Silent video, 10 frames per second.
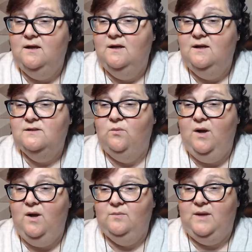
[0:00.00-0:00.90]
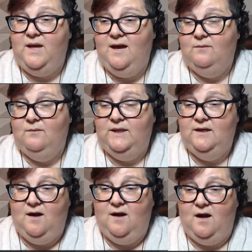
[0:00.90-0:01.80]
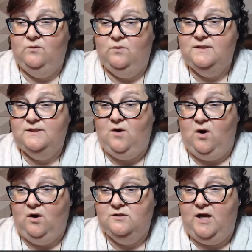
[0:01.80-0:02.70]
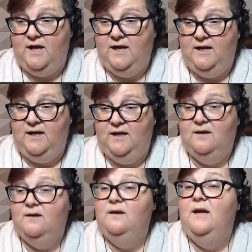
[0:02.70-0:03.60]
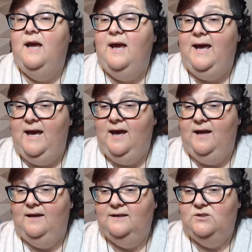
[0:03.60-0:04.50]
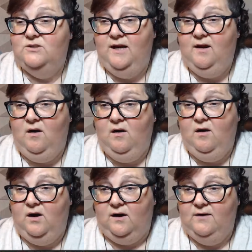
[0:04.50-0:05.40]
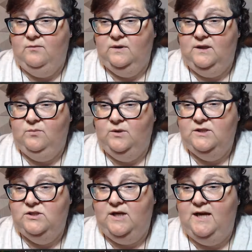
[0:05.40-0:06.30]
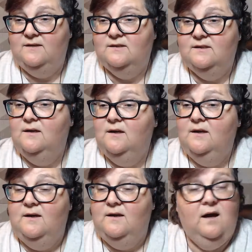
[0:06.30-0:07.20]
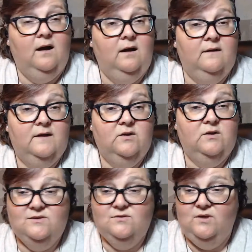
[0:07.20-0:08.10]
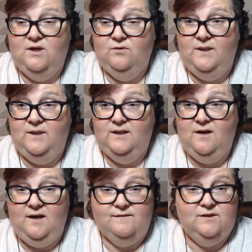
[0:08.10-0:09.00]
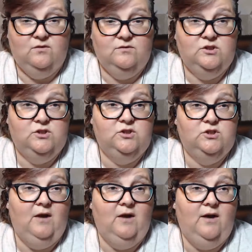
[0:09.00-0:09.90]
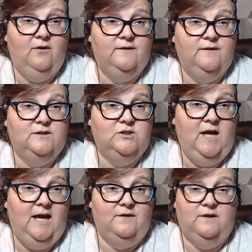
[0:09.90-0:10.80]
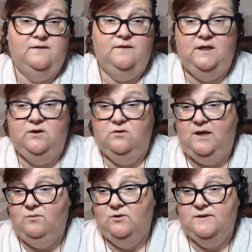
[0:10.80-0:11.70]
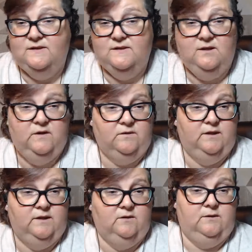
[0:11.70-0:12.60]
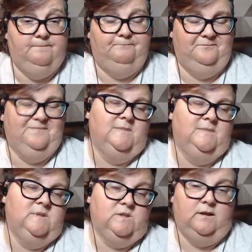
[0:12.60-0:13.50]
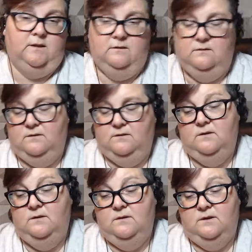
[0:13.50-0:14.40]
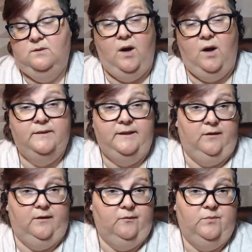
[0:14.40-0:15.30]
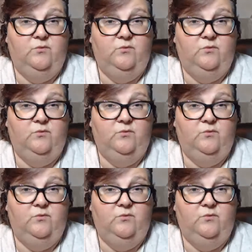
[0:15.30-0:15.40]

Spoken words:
So welcome Cami, Innocuous, RJ, and JR. I really appreciate that you guys are here with me live. So shout out in the chat if you think your neighbor is a serial killer. Just kidding. You probably don't. But